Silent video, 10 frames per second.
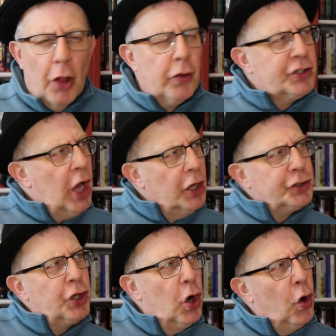There's
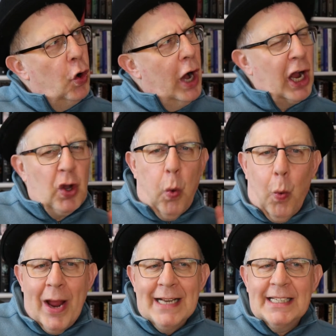also a
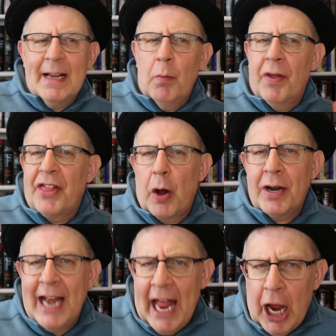queendom without
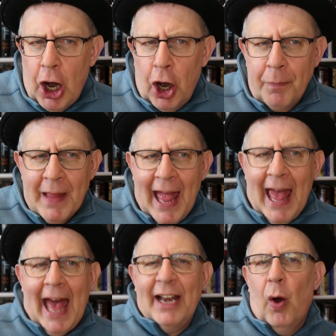an heir,
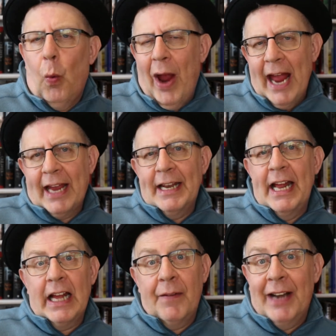an
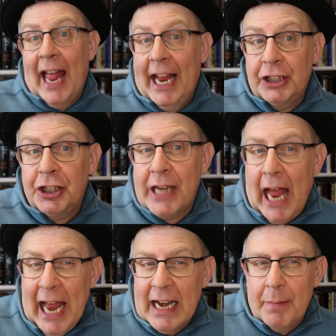awakening of an ancient
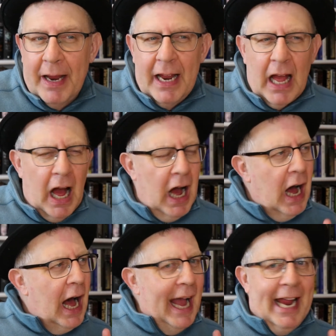enemy,
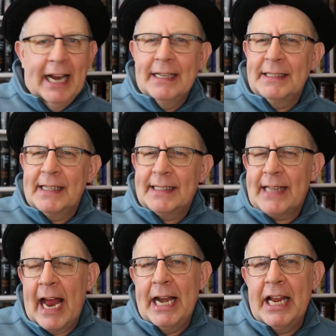a hidden
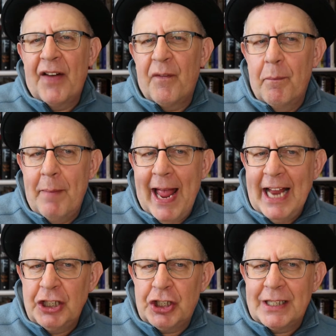society of
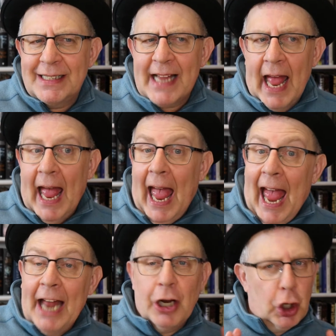mages,
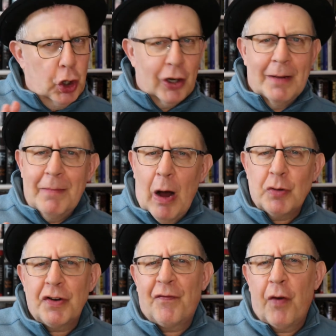and a good
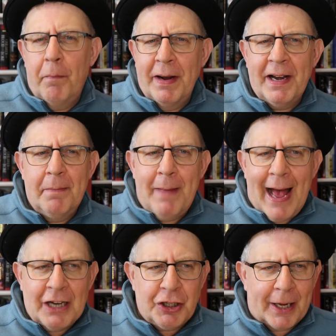amount of forbidden
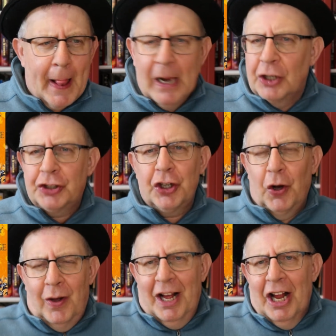magic.
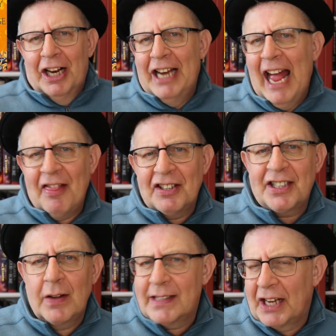So, yeah, this
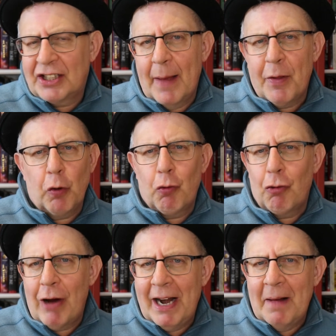sounds like something
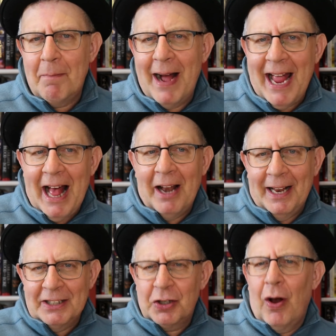right up my
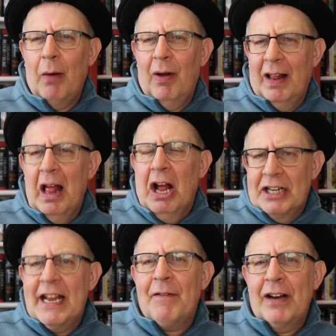alley. So I will
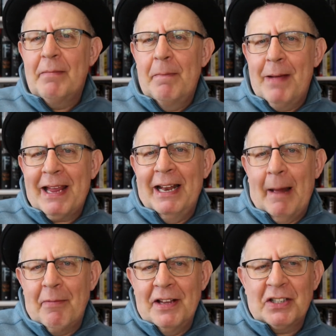definitely be picking
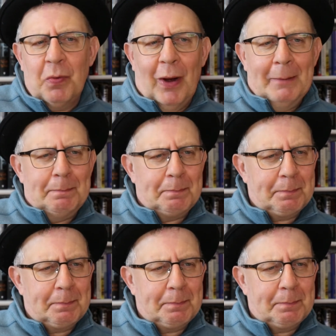up this one.